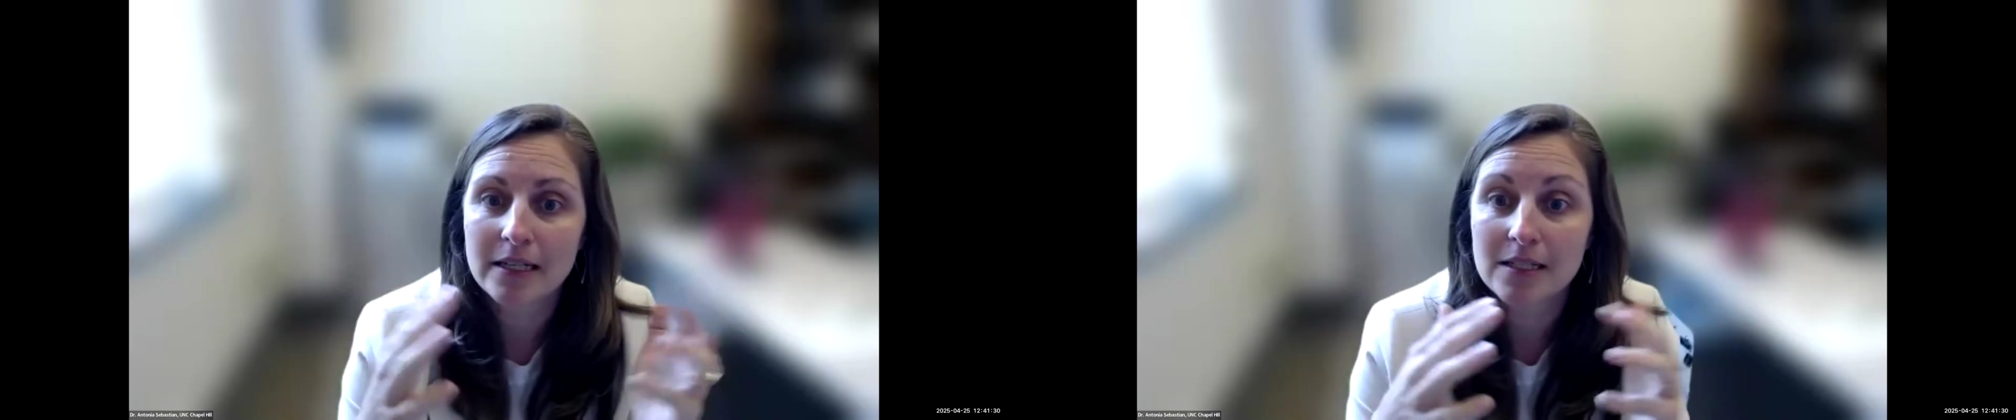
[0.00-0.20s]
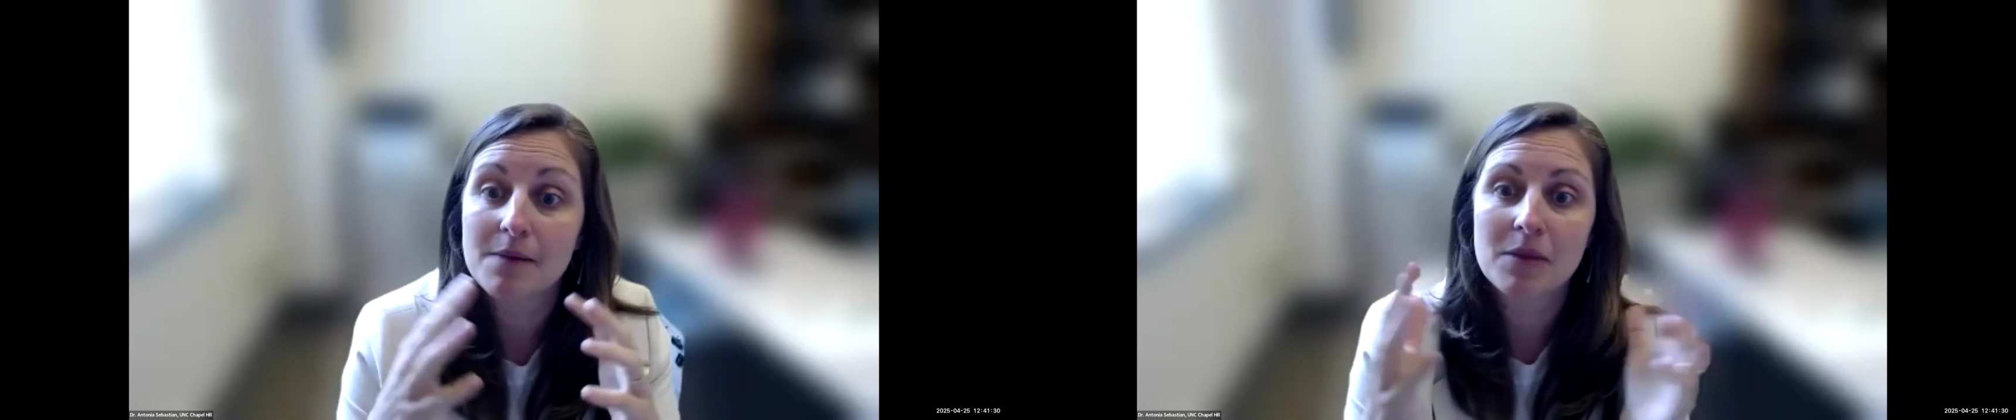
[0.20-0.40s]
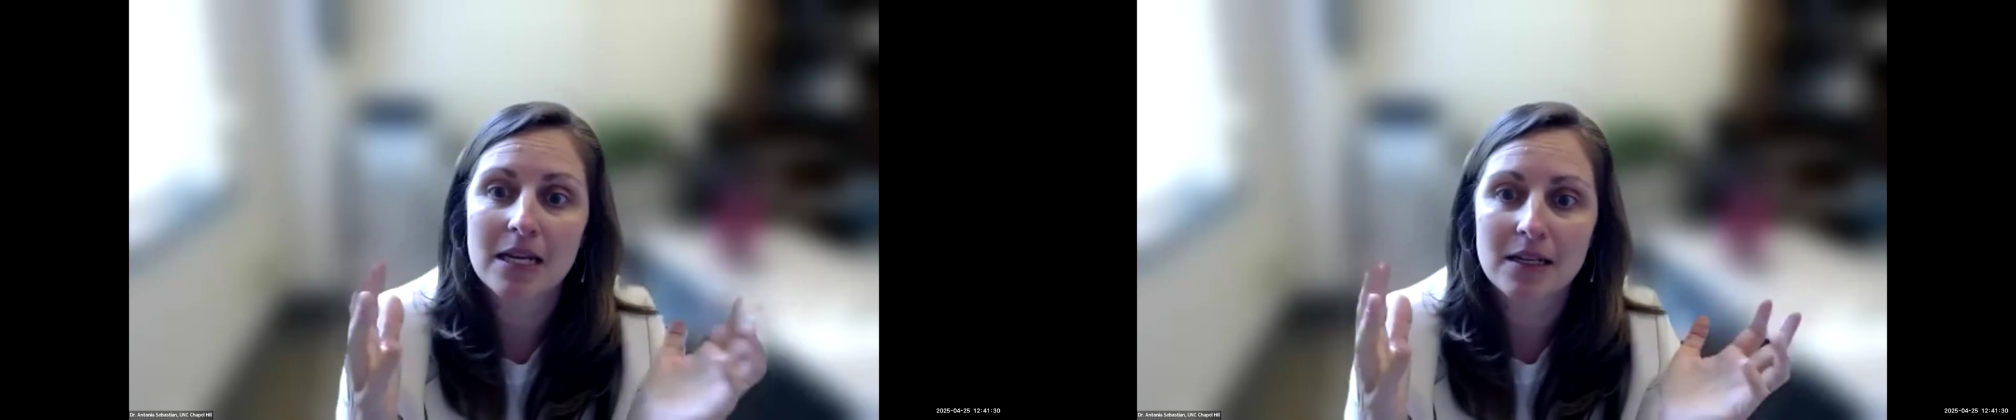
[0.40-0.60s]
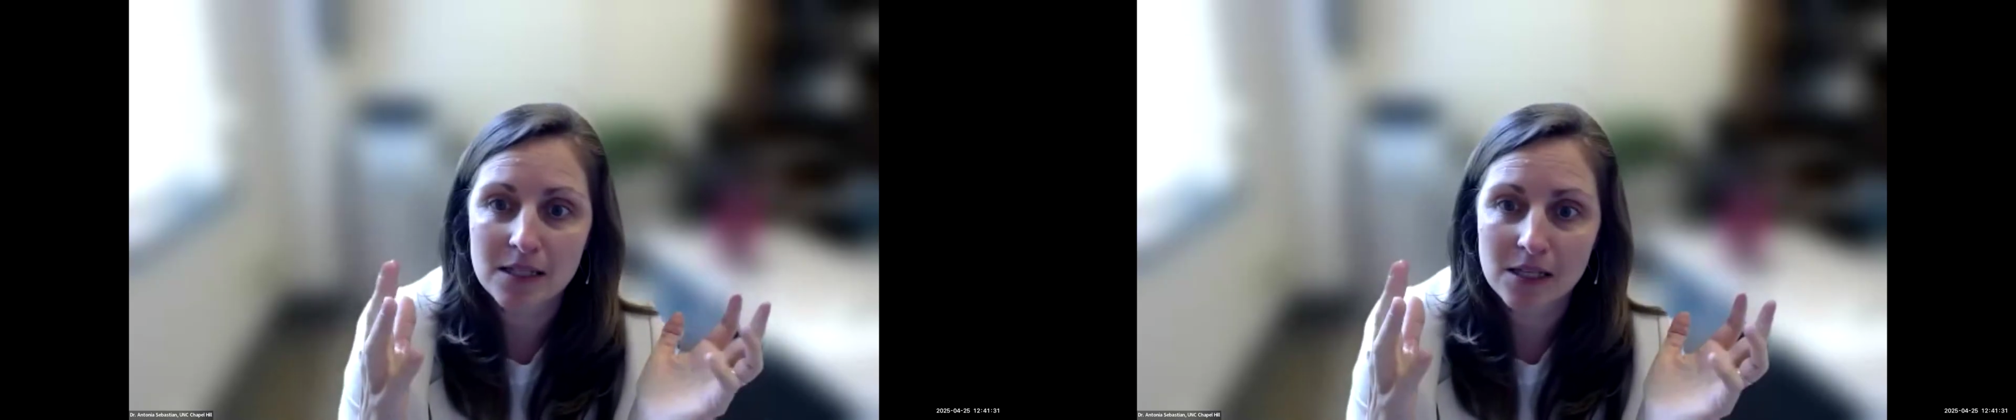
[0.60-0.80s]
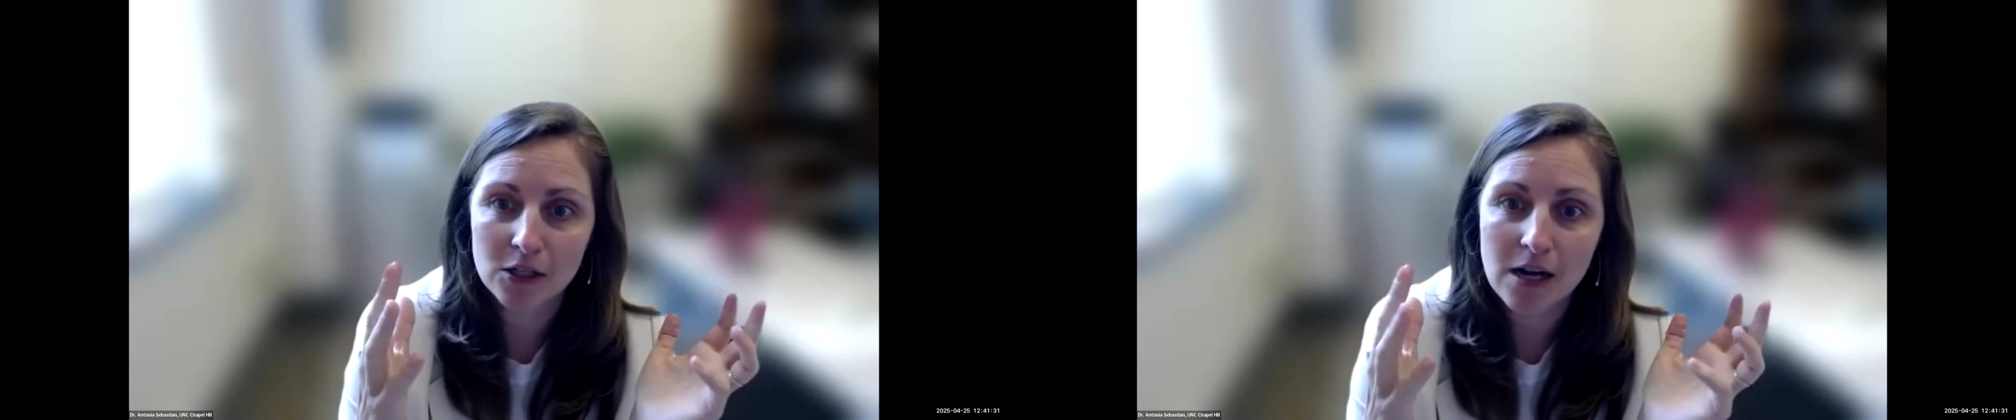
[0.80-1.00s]
is something
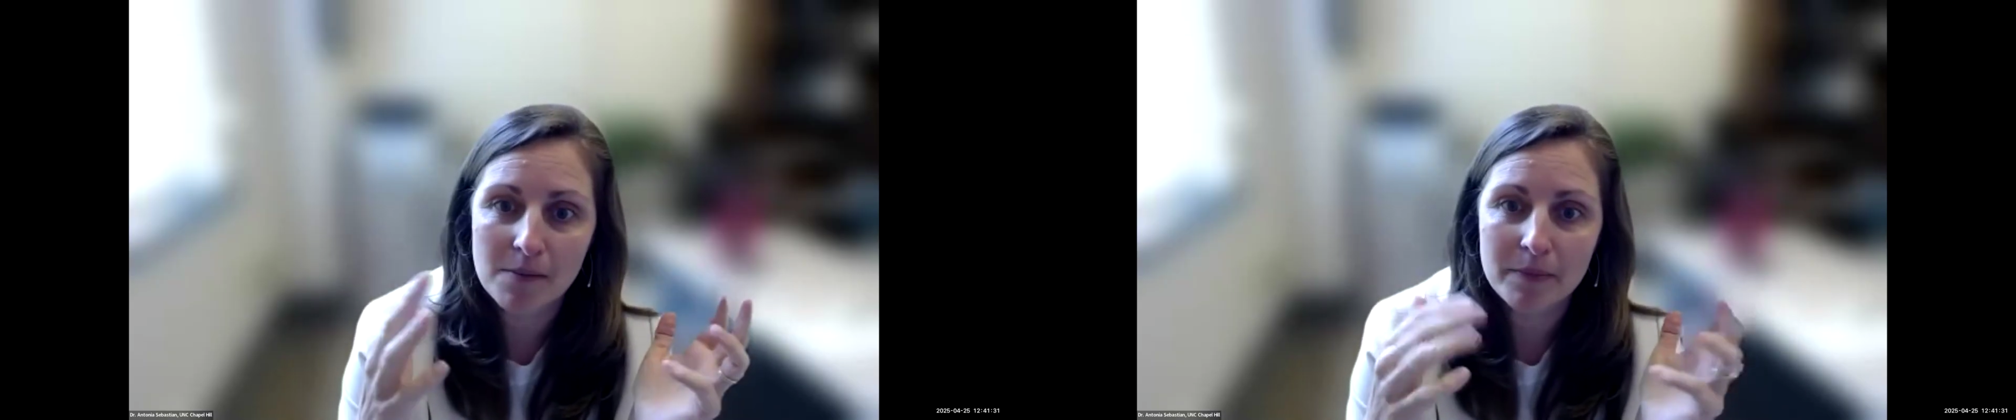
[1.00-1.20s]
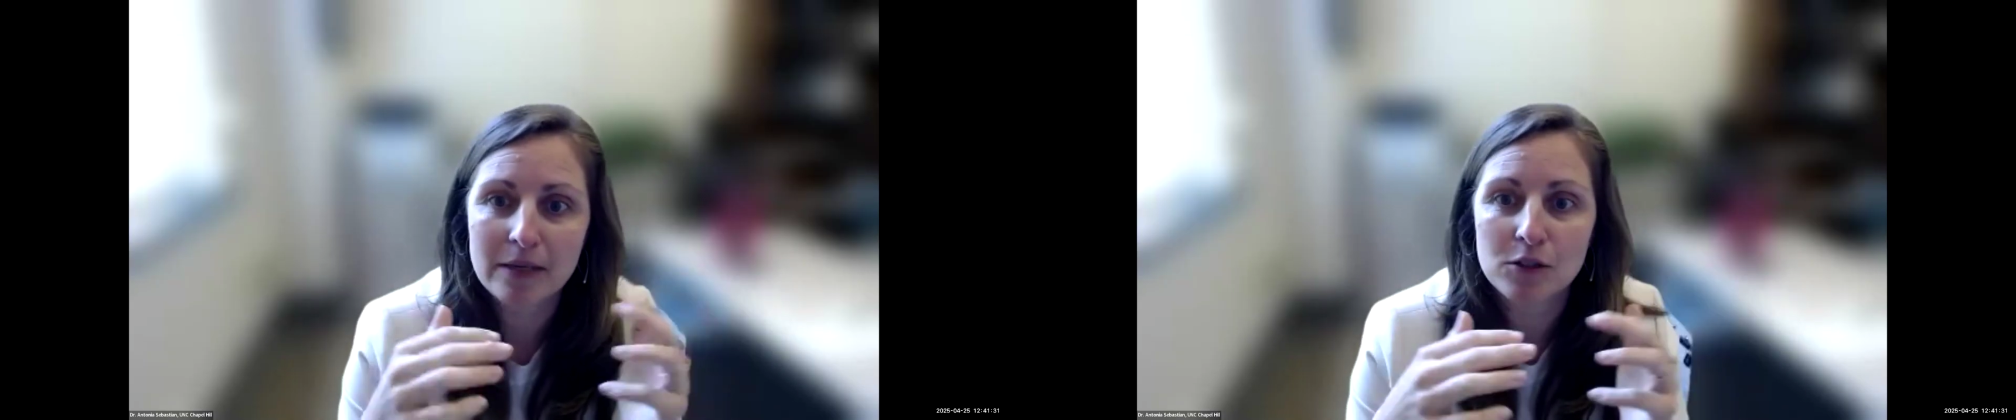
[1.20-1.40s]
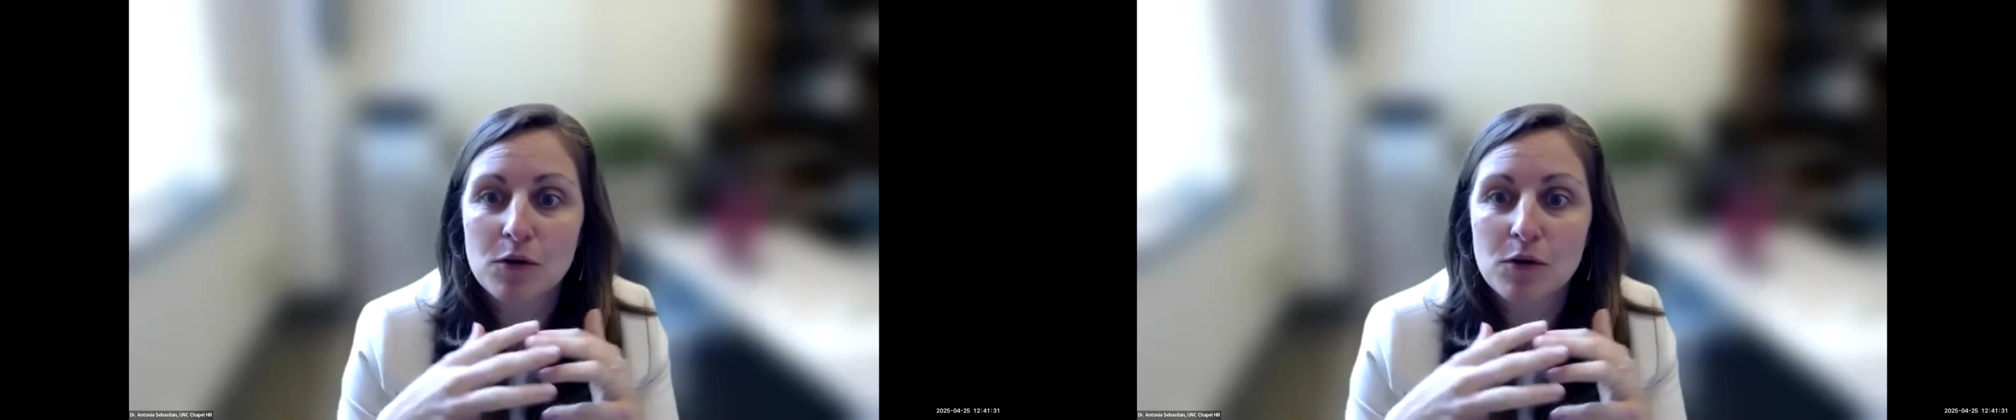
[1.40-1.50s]
considered compound?